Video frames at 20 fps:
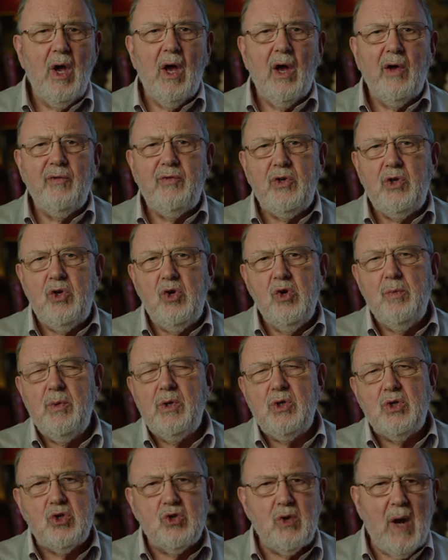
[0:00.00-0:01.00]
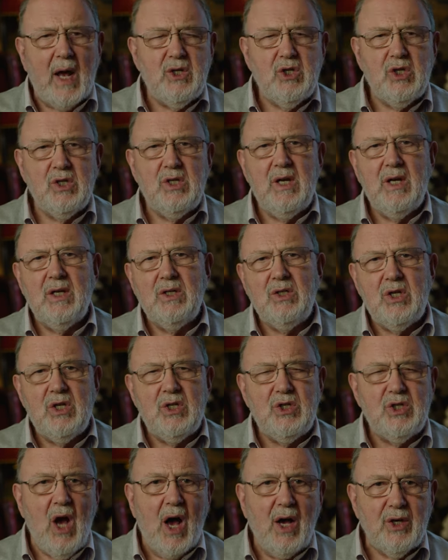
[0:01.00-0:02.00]
of human tragedy and
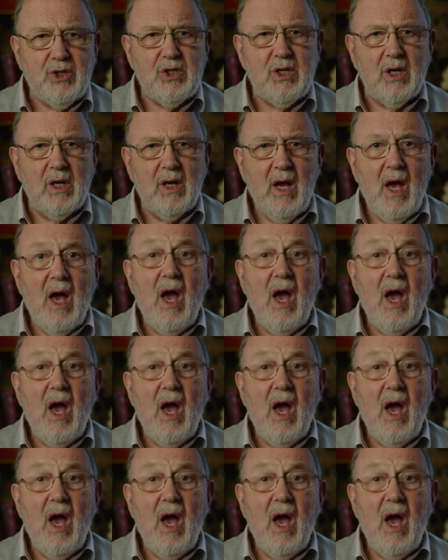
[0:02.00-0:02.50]
disaster,